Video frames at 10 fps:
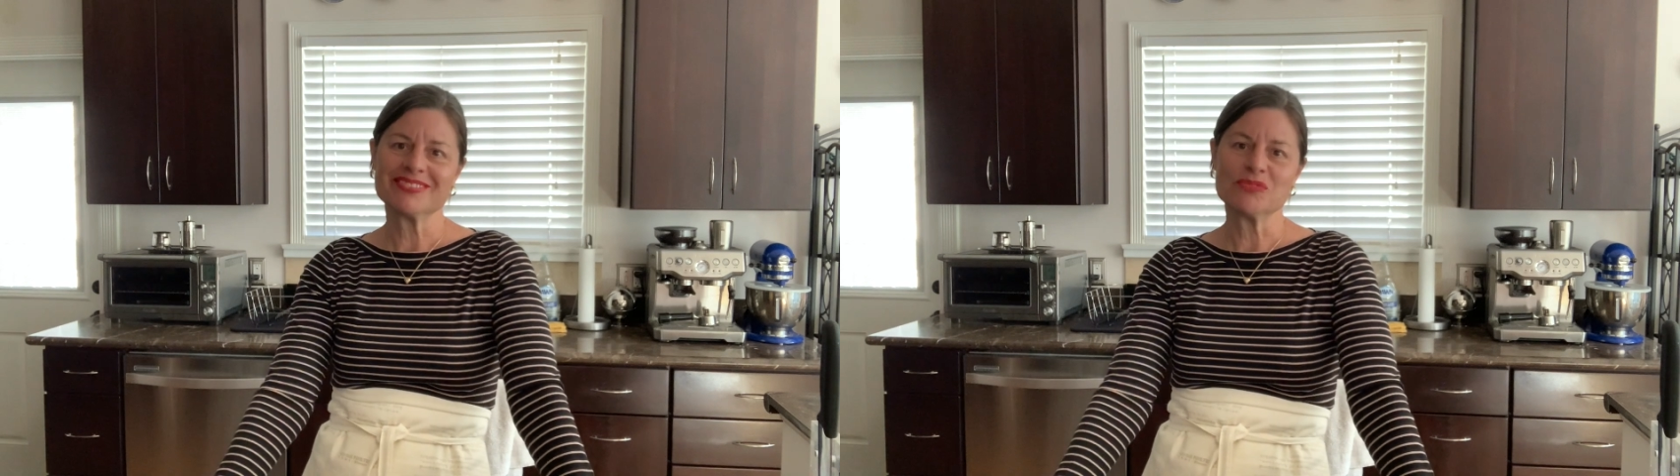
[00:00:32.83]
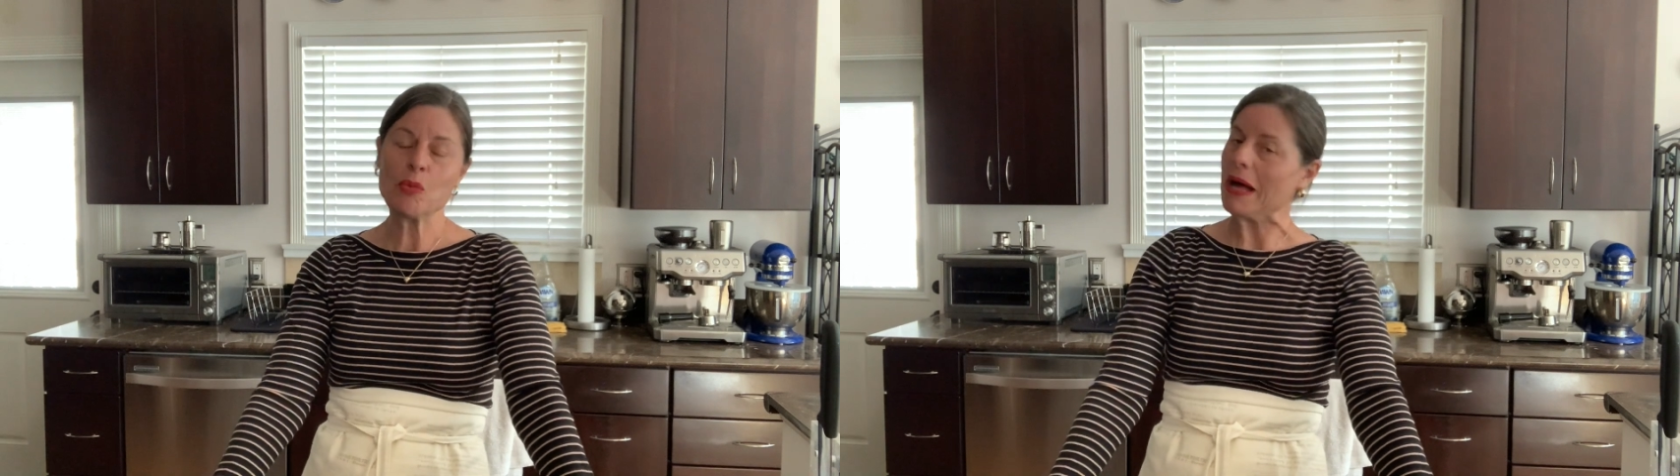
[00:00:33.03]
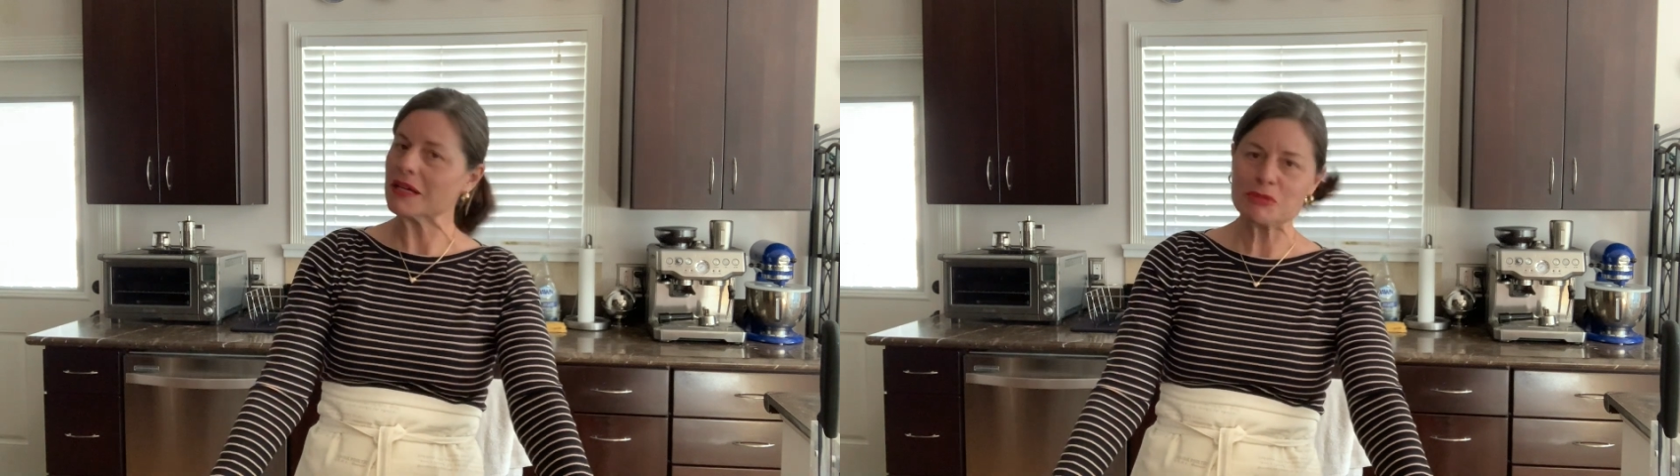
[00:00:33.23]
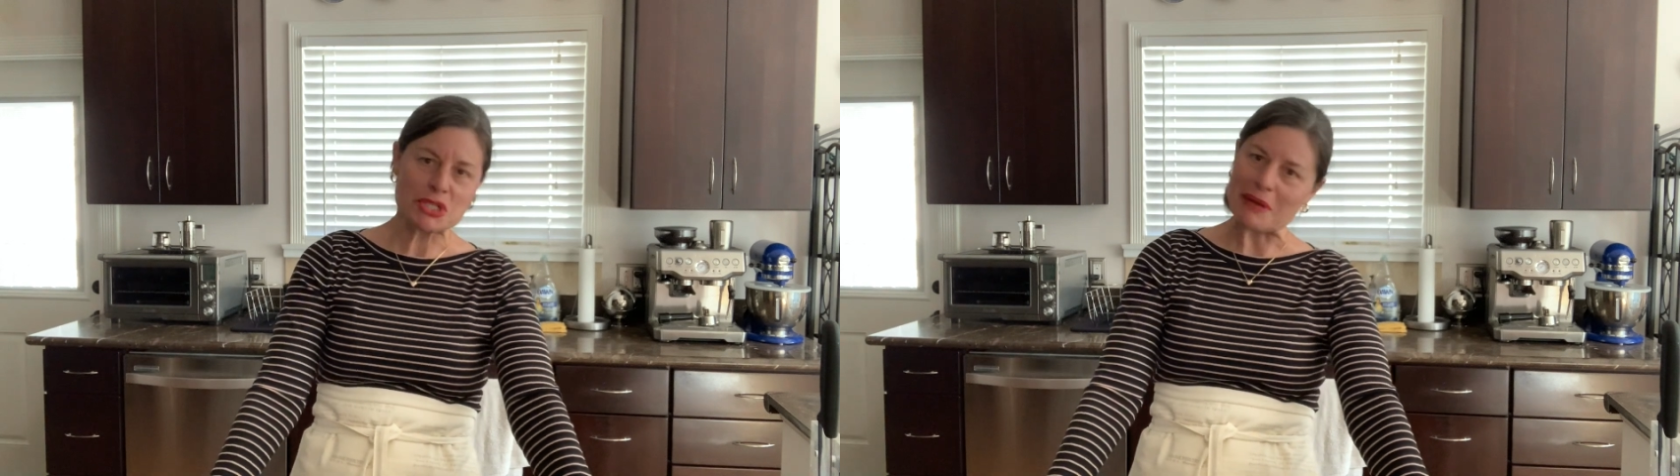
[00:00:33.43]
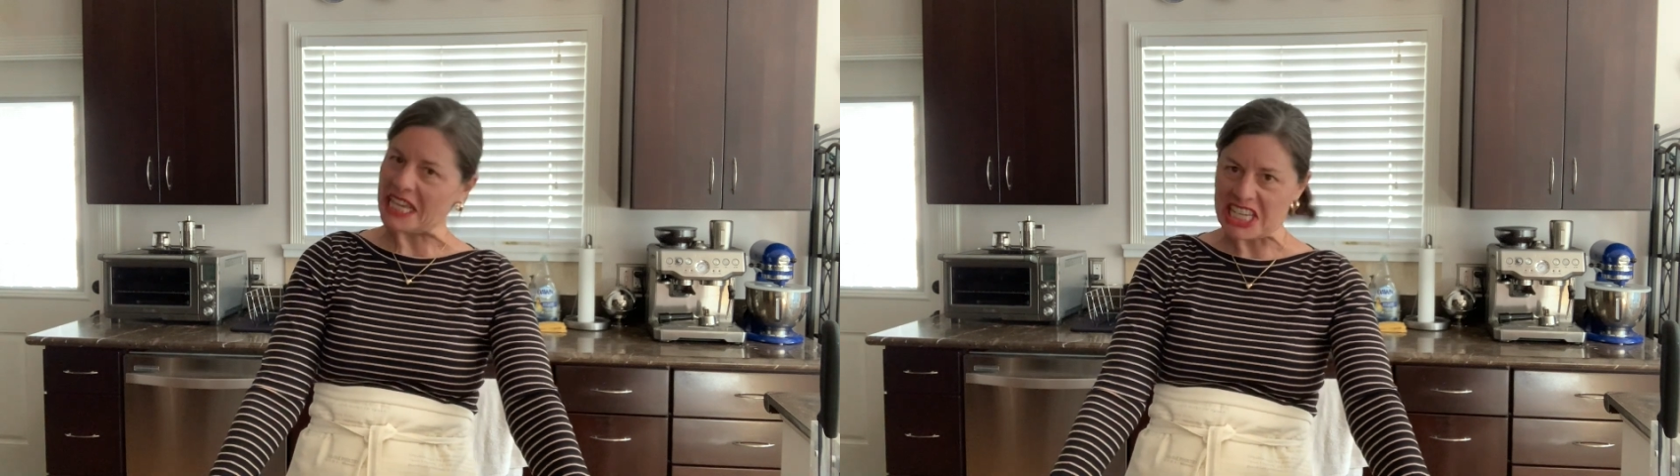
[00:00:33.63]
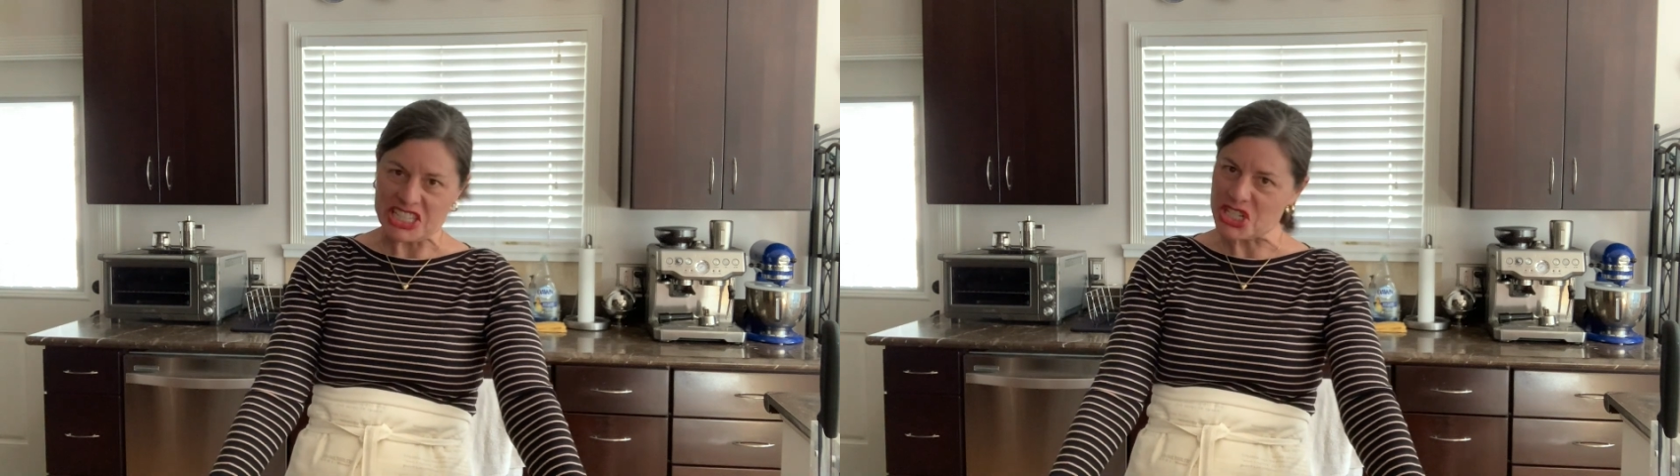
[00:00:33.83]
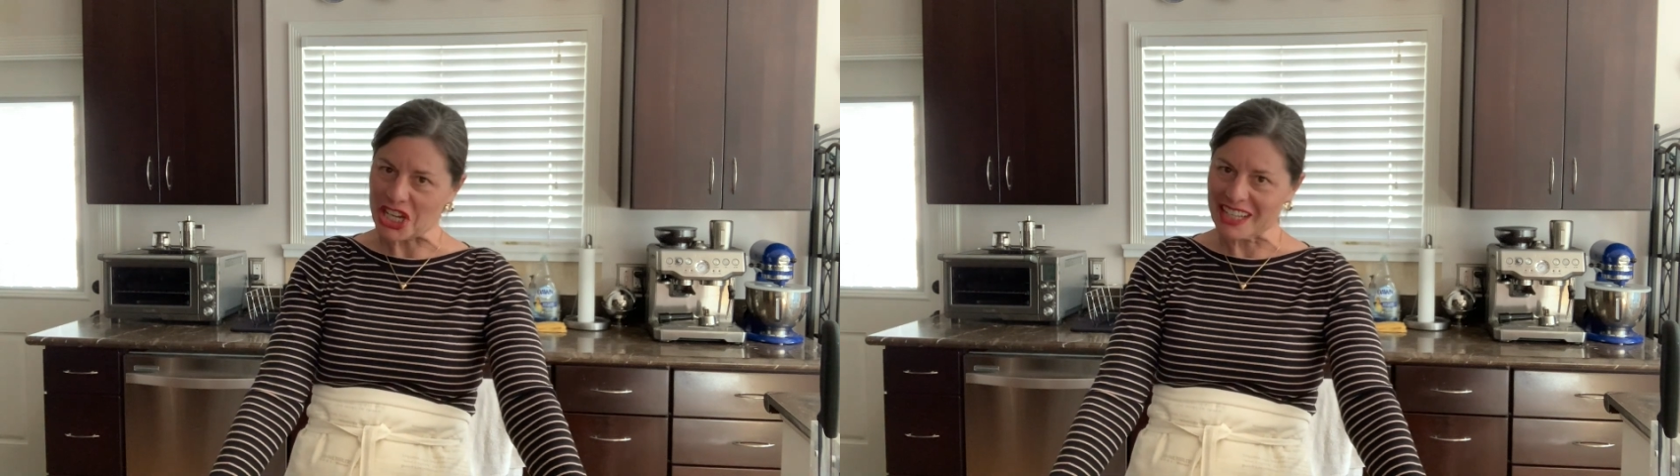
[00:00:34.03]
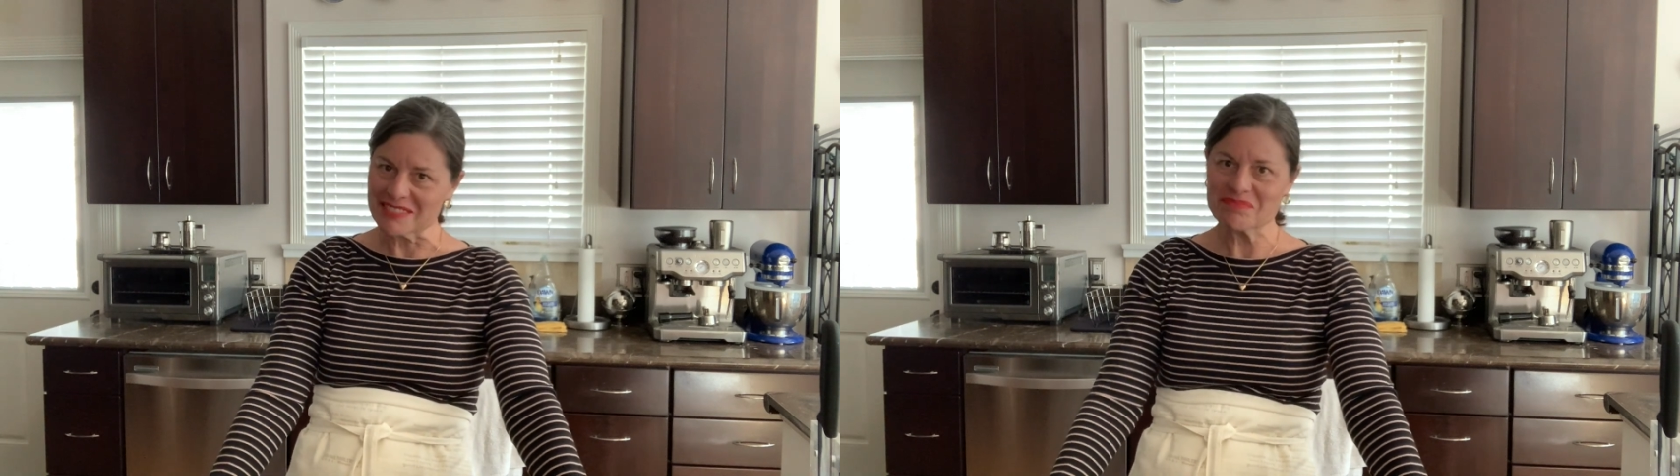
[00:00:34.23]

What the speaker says: welcome to my kitchen.